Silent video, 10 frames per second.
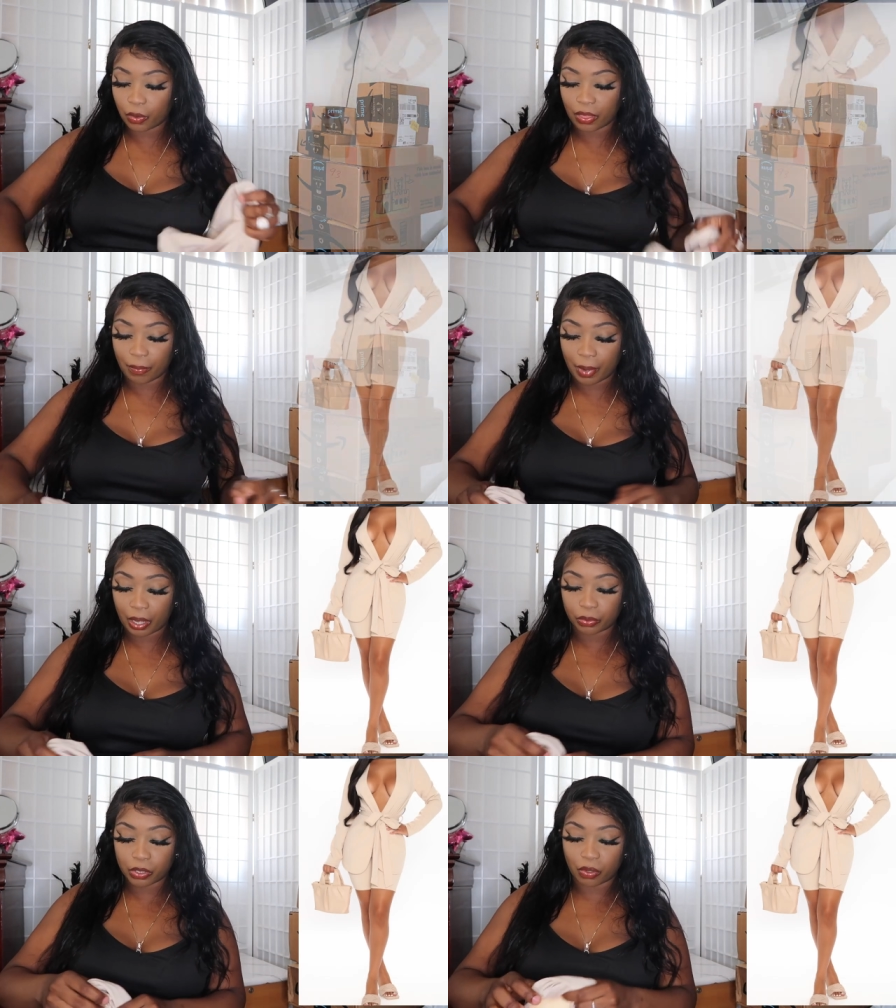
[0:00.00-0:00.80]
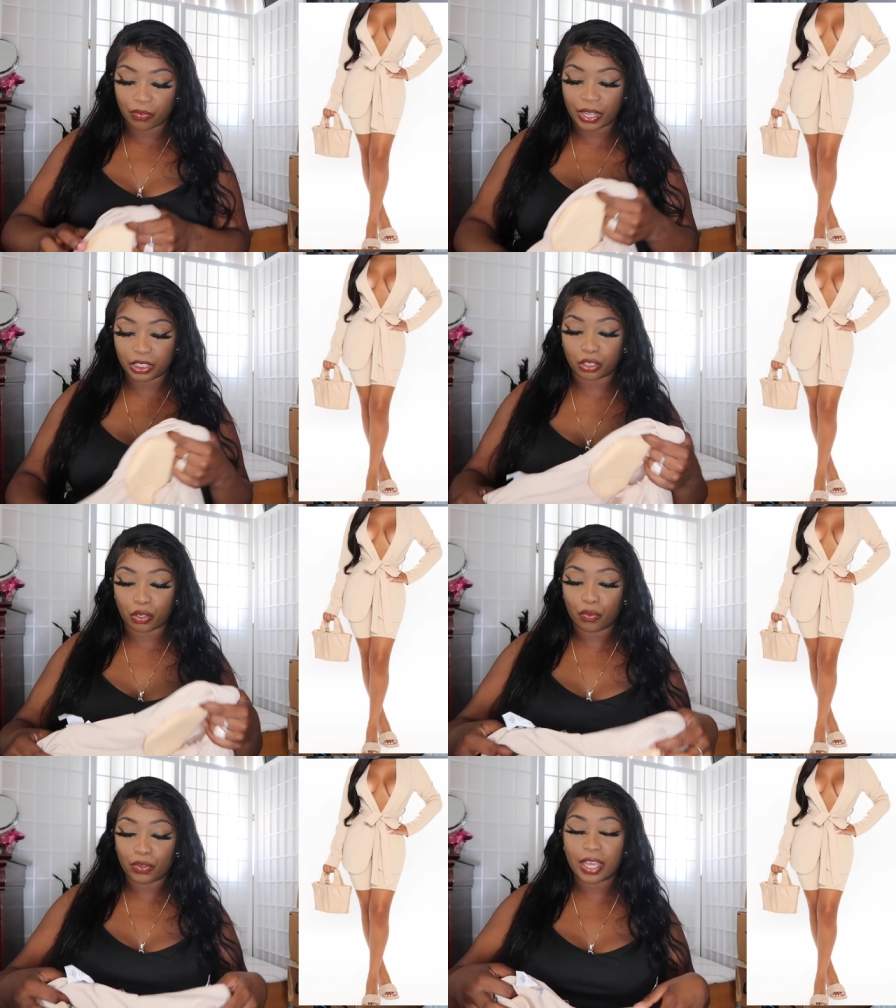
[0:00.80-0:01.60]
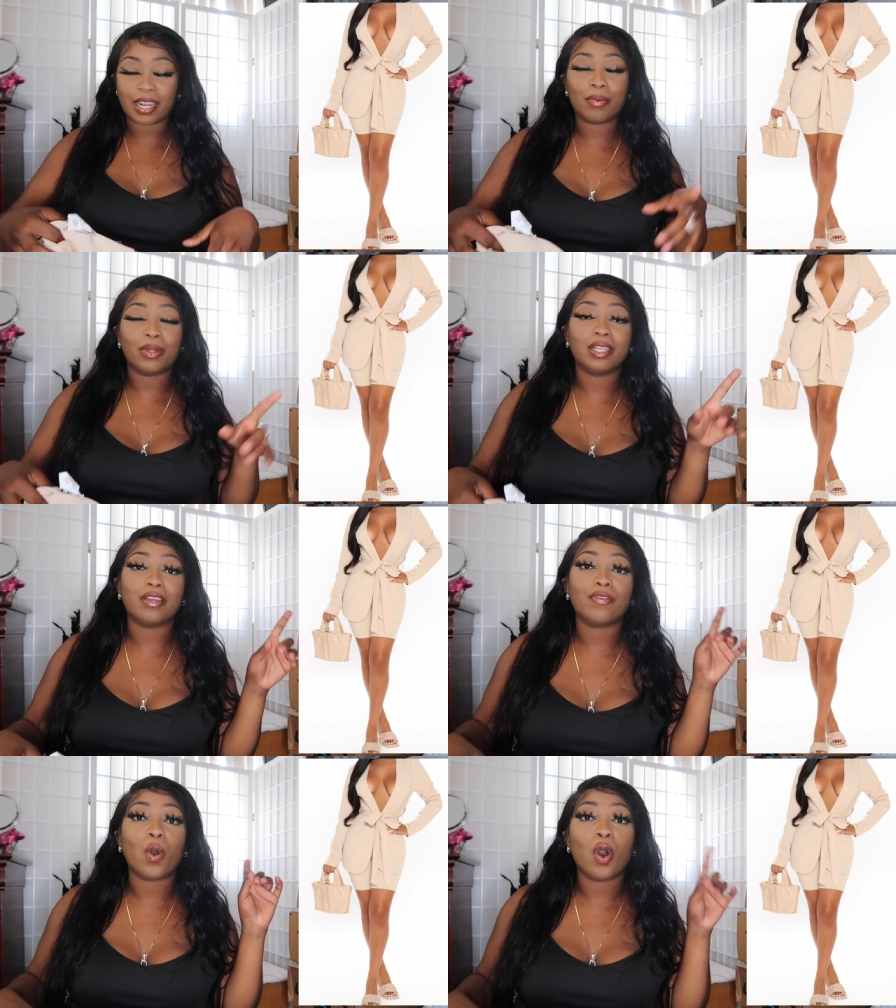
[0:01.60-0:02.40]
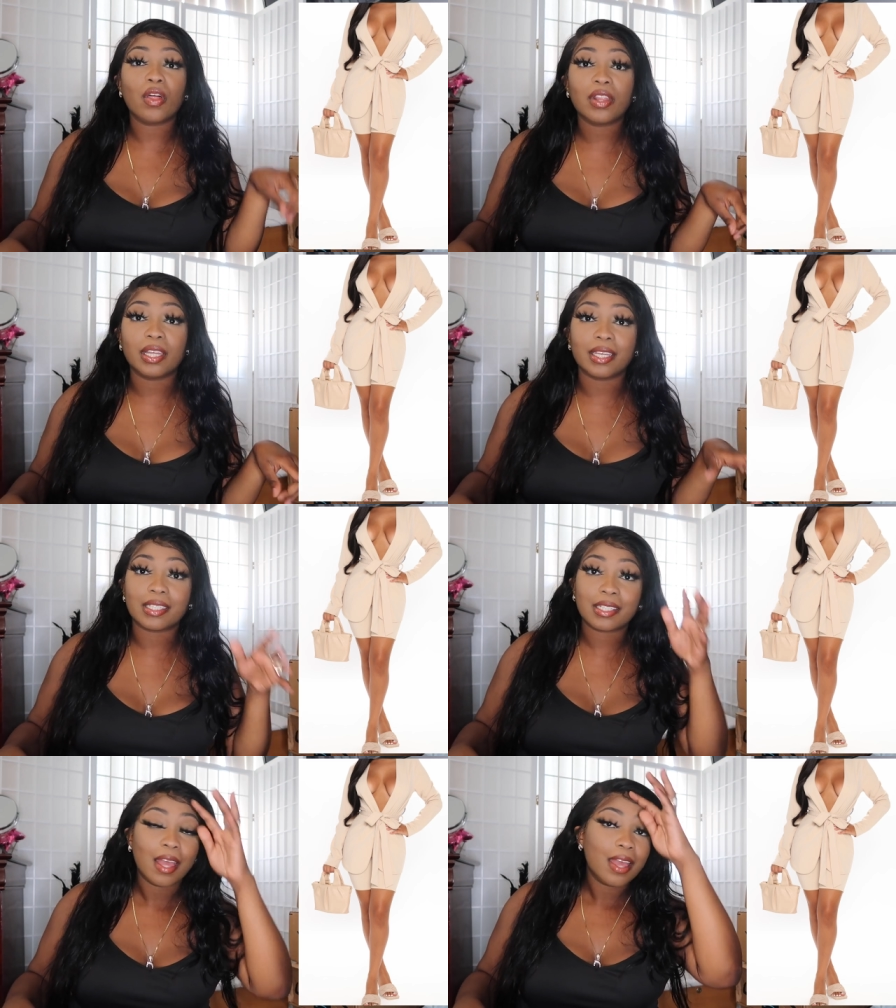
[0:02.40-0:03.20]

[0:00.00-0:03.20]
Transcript: on the models on Fashion Nova and I will leave all the links